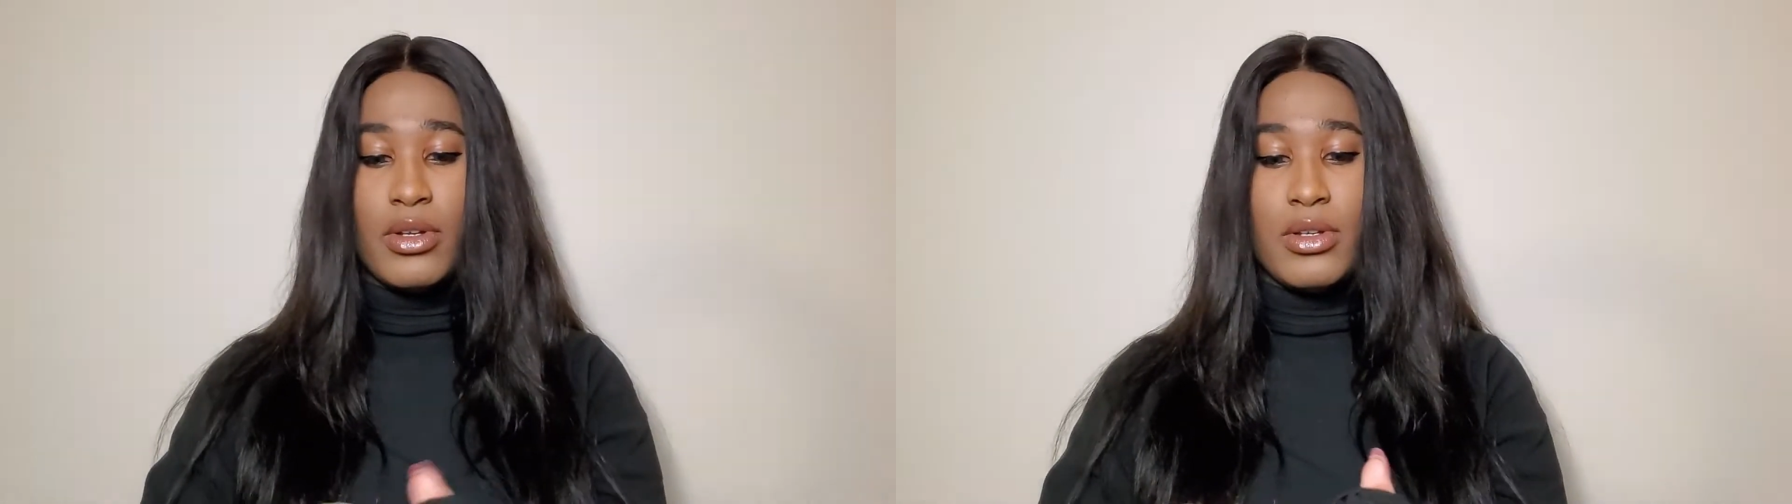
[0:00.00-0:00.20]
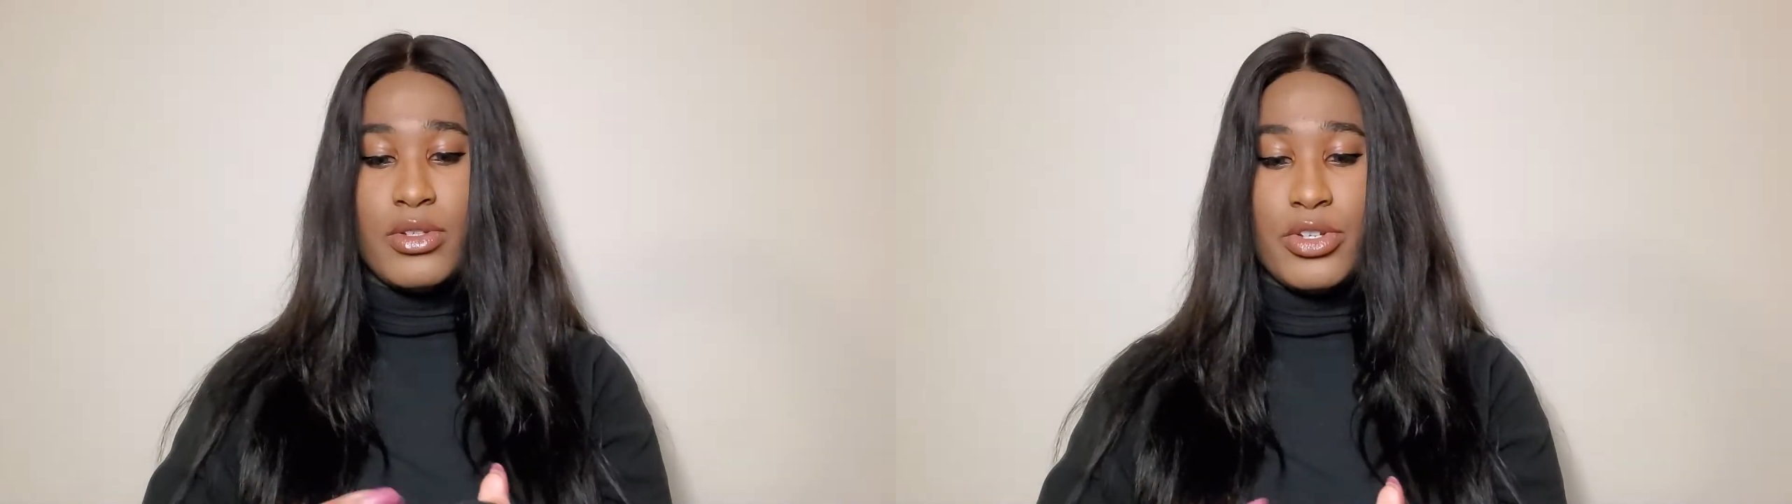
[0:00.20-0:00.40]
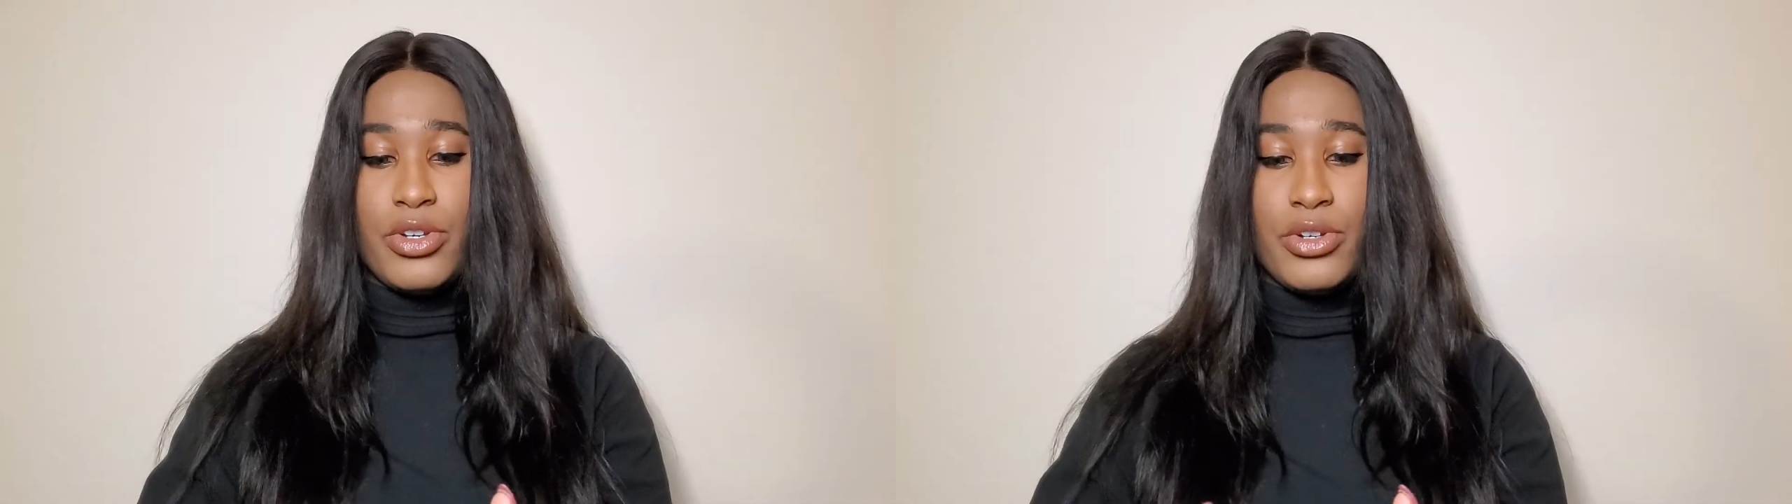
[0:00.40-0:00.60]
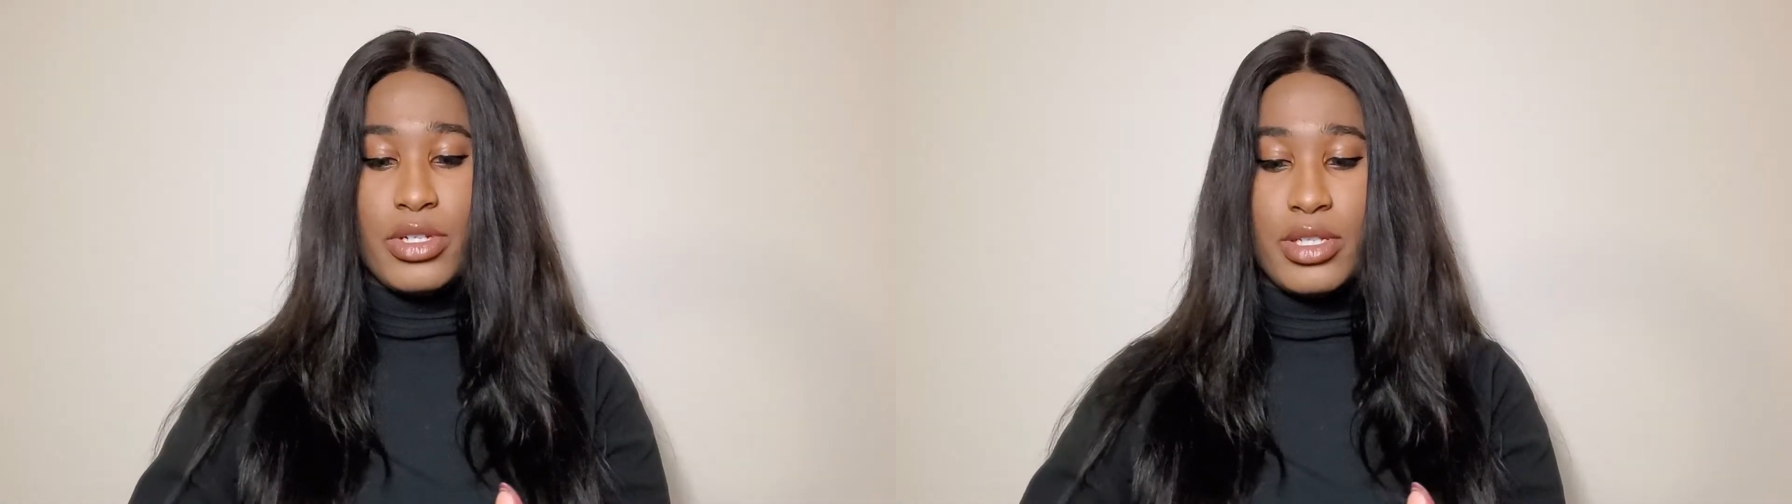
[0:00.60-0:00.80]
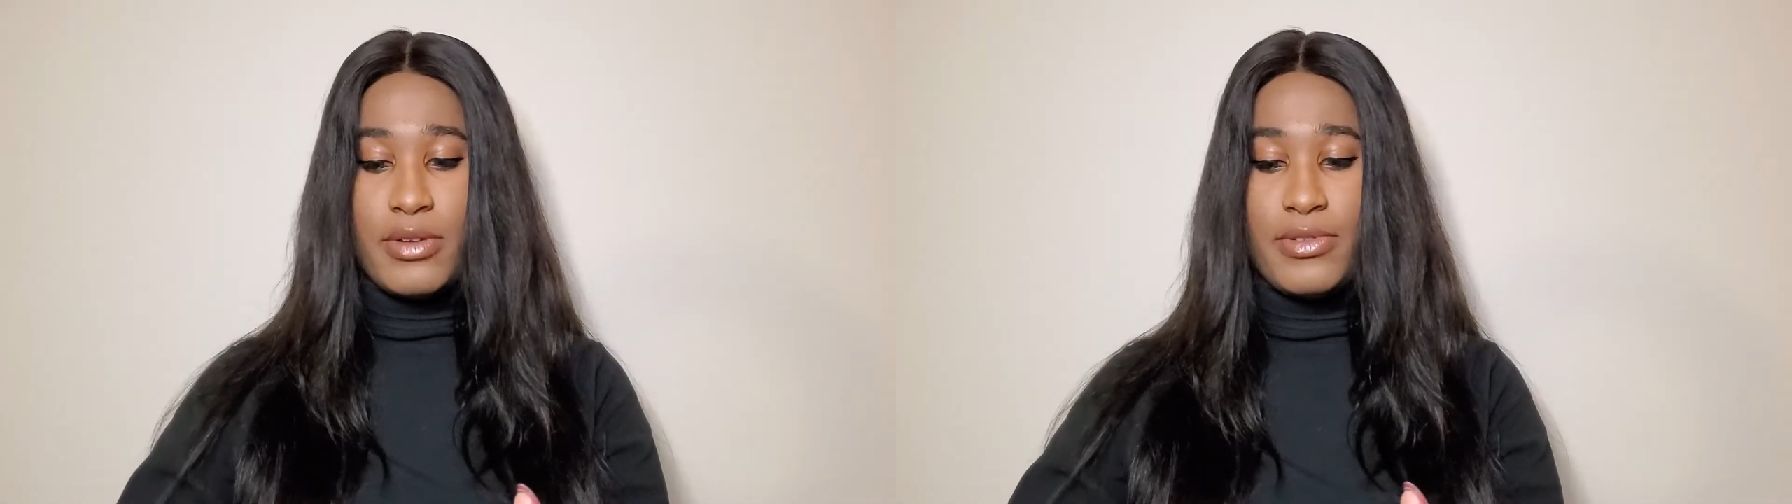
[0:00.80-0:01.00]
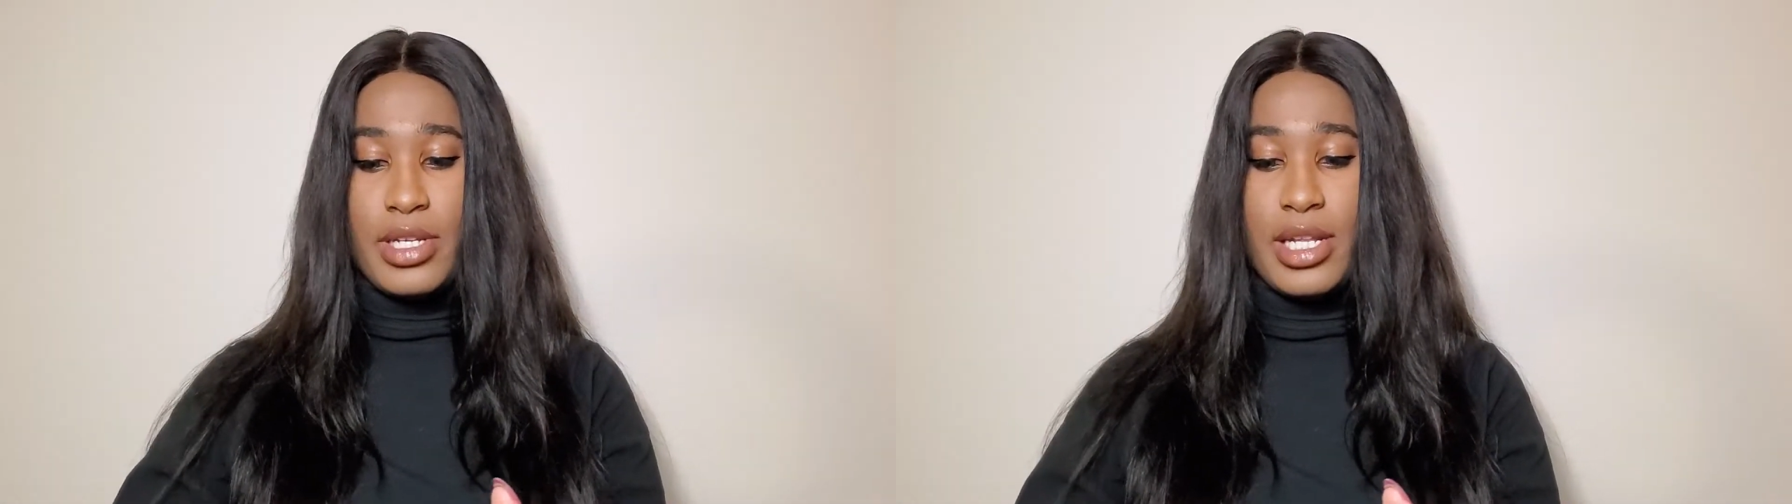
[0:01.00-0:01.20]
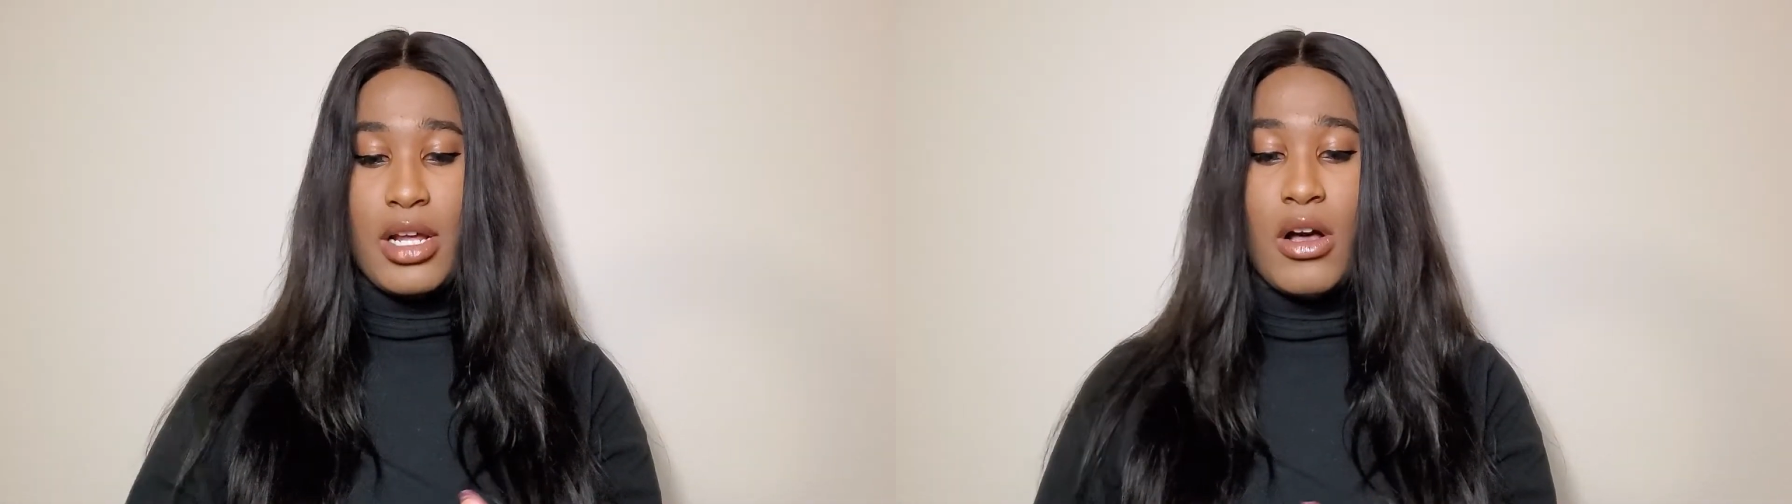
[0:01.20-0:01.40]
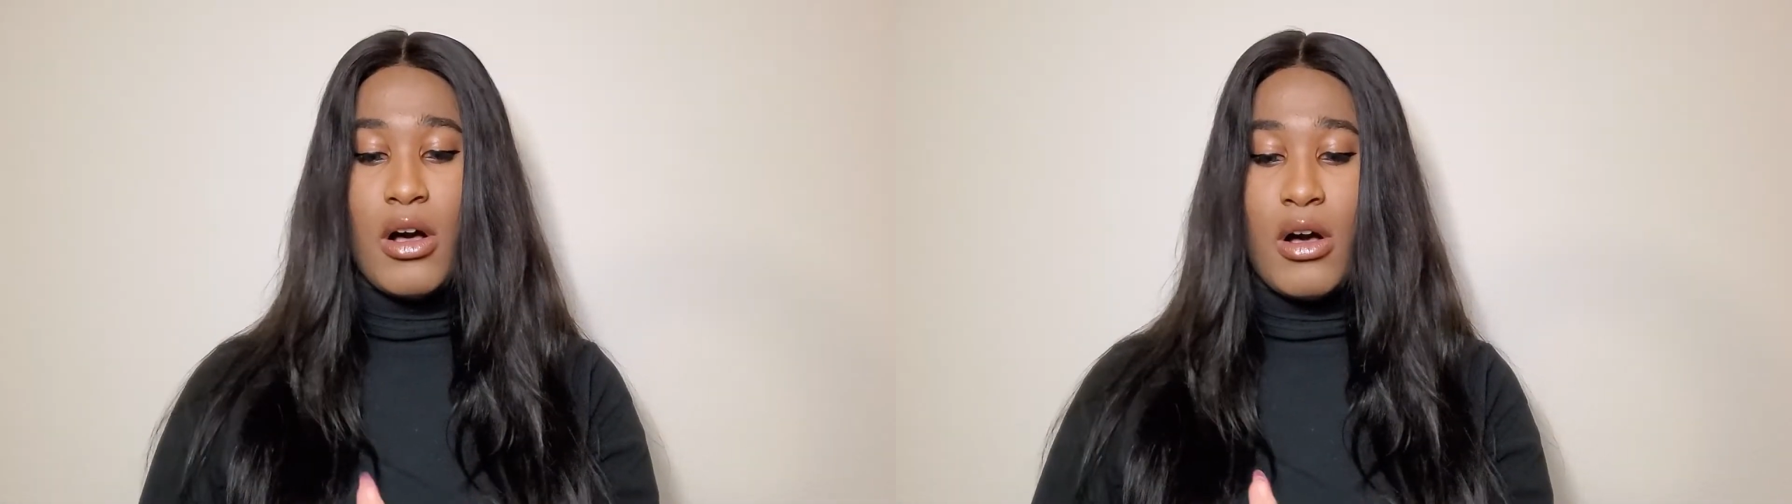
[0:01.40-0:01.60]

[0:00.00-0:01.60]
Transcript: So you're gonna definitely get an